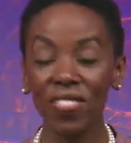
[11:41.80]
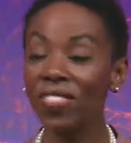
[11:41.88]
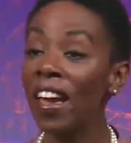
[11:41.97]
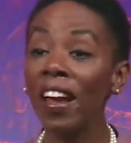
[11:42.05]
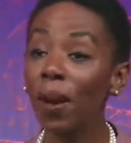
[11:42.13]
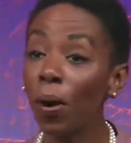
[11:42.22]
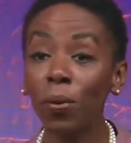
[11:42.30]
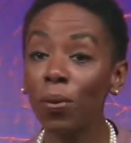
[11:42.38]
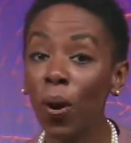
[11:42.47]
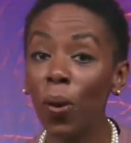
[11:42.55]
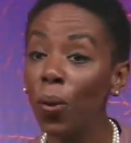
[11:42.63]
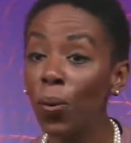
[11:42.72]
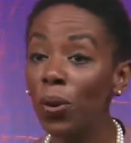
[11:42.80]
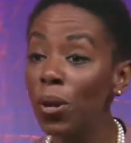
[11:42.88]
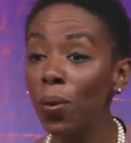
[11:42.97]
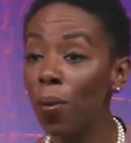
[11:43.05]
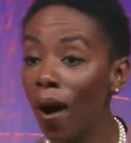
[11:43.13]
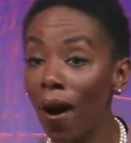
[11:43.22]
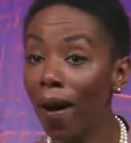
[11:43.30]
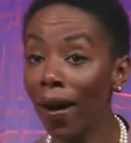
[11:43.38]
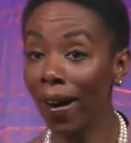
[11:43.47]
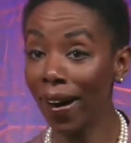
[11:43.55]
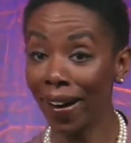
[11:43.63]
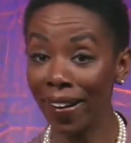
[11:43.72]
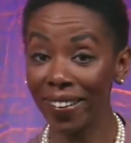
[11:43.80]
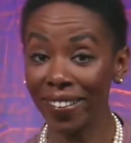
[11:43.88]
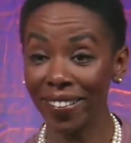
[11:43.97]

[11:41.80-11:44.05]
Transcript: They don't know who you are.